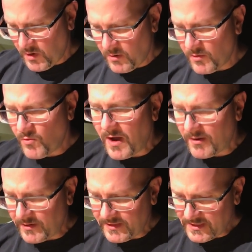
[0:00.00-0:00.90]
problem with
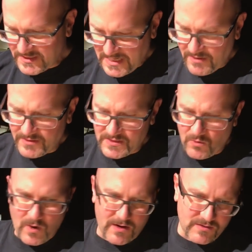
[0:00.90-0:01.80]
watering things down is
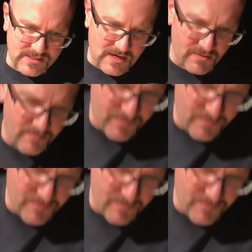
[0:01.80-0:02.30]
it waters down